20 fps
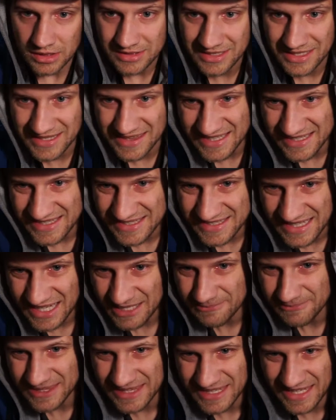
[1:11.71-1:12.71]
did the
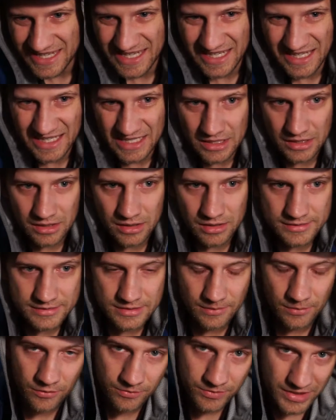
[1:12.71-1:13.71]
same thing,
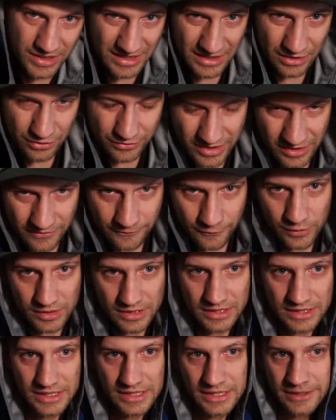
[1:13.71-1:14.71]
some of them did a little
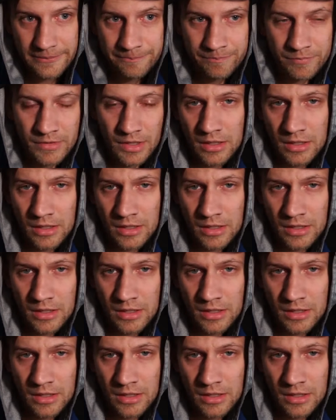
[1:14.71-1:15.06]
differently.